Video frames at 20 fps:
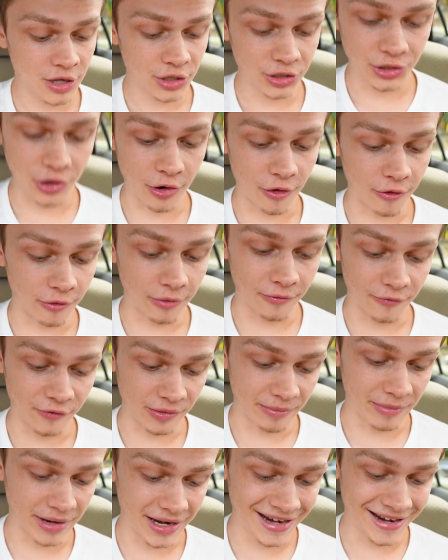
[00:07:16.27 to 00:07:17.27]
So
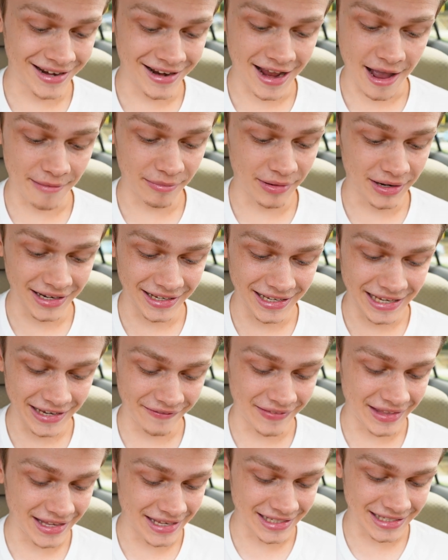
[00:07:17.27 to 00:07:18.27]
for me, I'm gonna
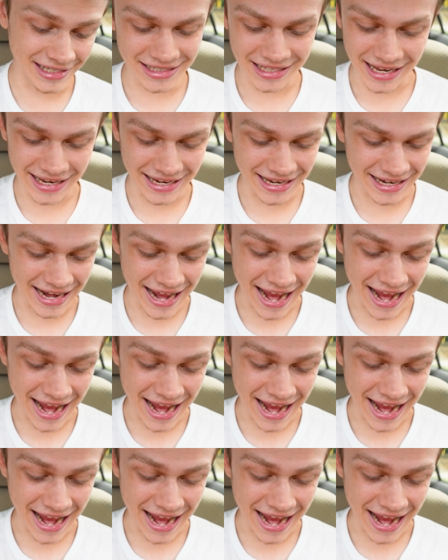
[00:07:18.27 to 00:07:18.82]
give these like an